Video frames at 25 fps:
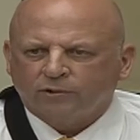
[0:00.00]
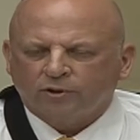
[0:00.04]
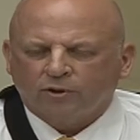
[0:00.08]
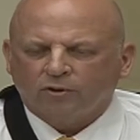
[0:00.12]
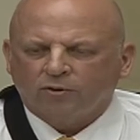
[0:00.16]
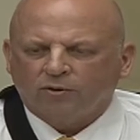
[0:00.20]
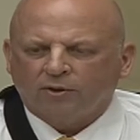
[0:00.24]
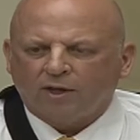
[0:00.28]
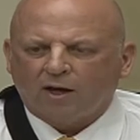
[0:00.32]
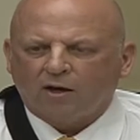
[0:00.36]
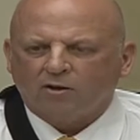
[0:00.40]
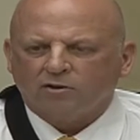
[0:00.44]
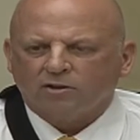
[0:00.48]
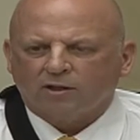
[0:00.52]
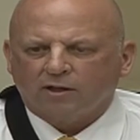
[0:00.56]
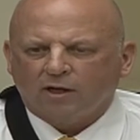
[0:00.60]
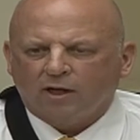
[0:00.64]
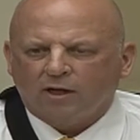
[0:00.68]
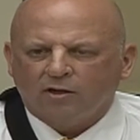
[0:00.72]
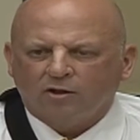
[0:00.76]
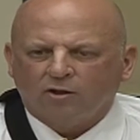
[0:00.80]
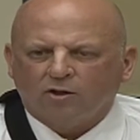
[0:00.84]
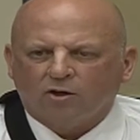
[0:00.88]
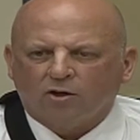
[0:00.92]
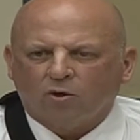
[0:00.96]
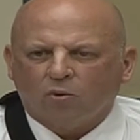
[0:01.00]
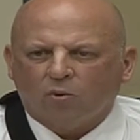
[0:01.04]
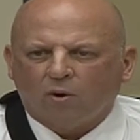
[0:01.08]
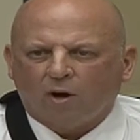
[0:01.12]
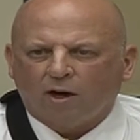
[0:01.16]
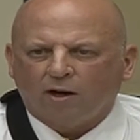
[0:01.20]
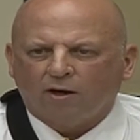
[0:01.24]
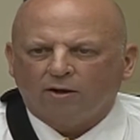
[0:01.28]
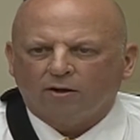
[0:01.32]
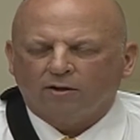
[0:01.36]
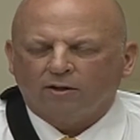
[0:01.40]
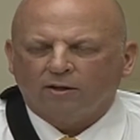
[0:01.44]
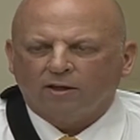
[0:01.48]
2008 you
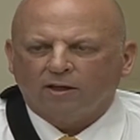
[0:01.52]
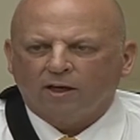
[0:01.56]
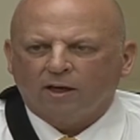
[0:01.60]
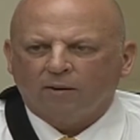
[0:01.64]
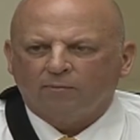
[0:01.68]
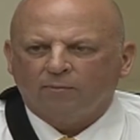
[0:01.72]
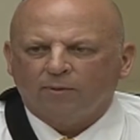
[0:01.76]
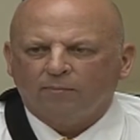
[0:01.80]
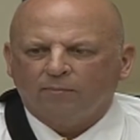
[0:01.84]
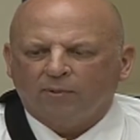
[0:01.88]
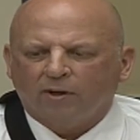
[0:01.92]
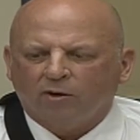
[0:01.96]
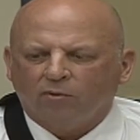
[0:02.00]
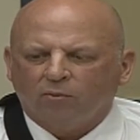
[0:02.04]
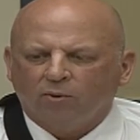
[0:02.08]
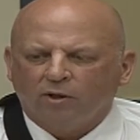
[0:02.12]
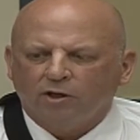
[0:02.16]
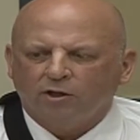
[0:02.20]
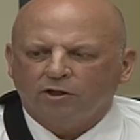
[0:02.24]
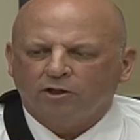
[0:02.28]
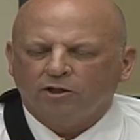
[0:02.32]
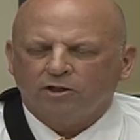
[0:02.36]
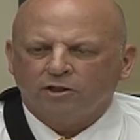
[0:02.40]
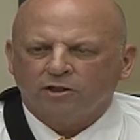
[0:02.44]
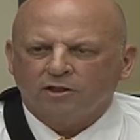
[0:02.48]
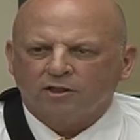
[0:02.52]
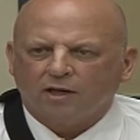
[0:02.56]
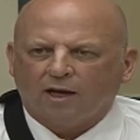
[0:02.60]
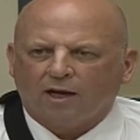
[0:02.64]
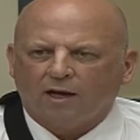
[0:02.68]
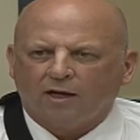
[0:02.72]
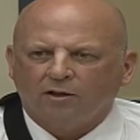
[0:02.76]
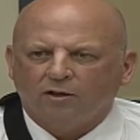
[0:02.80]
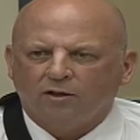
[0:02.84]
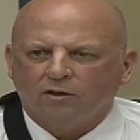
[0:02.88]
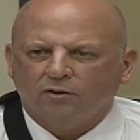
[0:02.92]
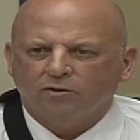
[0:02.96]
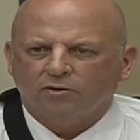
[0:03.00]
acquired the EpiPen? When did you
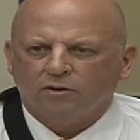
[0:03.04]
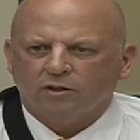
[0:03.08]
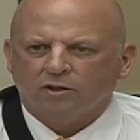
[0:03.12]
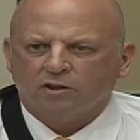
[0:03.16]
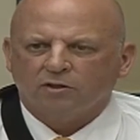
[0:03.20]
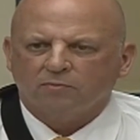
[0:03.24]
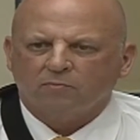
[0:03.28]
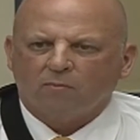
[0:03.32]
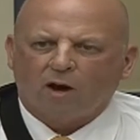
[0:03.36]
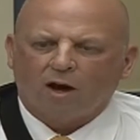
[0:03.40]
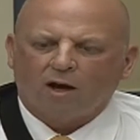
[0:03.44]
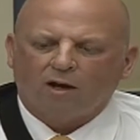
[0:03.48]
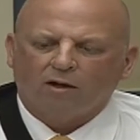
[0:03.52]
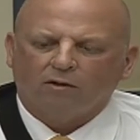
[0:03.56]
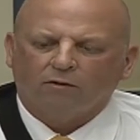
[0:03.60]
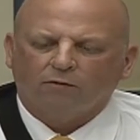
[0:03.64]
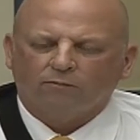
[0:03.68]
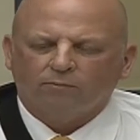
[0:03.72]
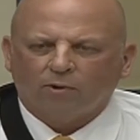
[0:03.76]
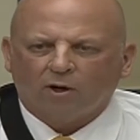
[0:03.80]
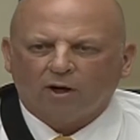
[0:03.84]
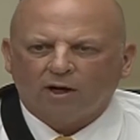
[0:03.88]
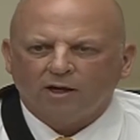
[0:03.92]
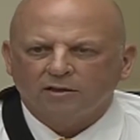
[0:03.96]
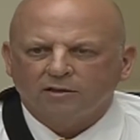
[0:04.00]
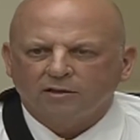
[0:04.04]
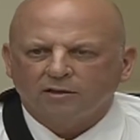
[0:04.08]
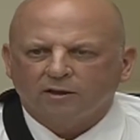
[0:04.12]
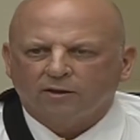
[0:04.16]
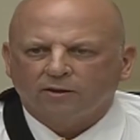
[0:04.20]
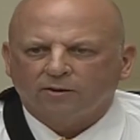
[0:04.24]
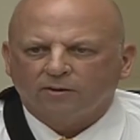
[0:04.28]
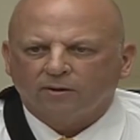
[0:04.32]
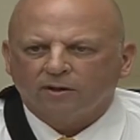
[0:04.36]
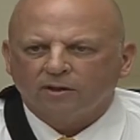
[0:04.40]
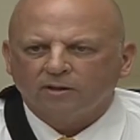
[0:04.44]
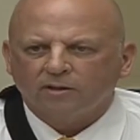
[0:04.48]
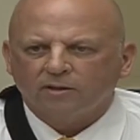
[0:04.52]
decide to use this model of price
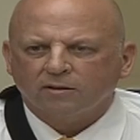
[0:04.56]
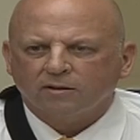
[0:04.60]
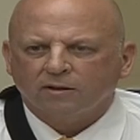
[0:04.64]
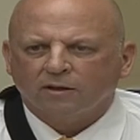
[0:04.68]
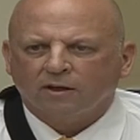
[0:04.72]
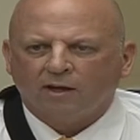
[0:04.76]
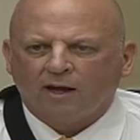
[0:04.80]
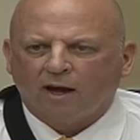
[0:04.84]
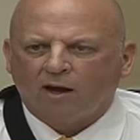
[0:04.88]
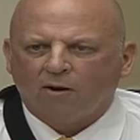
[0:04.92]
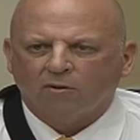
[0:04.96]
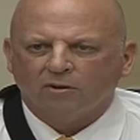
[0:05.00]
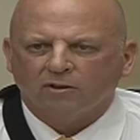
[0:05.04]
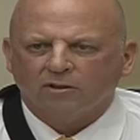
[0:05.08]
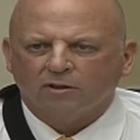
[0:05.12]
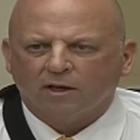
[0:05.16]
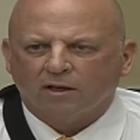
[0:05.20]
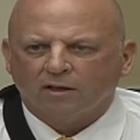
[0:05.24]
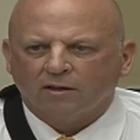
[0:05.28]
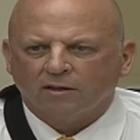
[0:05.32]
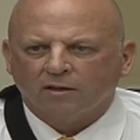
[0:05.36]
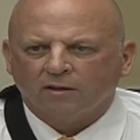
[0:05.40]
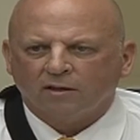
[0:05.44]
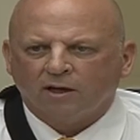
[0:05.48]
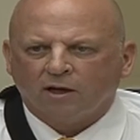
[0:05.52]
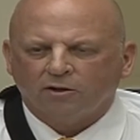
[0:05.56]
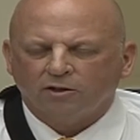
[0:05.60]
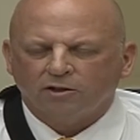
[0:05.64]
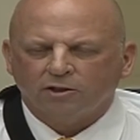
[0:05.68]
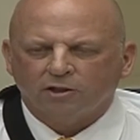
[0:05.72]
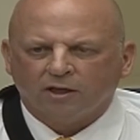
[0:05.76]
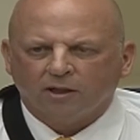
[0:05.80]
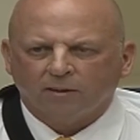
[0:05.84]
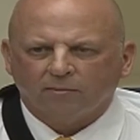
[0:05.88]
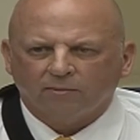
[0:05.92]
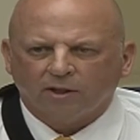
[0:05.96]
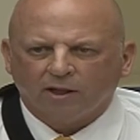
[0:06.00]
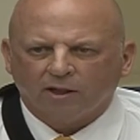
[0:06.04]
increase, and how did you
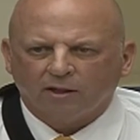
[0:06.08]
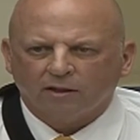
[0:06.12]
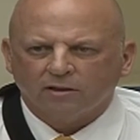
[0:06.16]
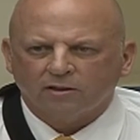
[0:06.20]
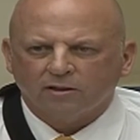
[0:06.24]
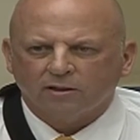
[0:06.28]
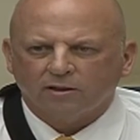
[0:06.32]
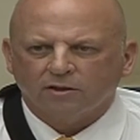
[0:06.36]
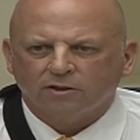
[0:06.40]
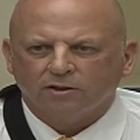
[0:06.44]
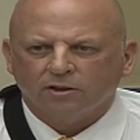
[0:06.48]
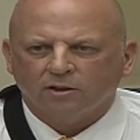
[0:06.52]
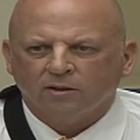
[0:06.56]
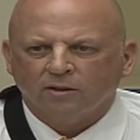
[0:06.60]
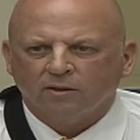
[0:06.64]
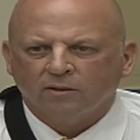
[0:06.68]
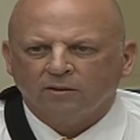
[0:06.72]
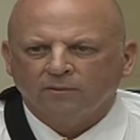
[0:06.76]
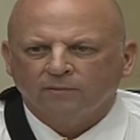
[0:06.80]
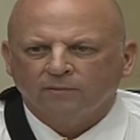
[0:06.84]
come to that decision?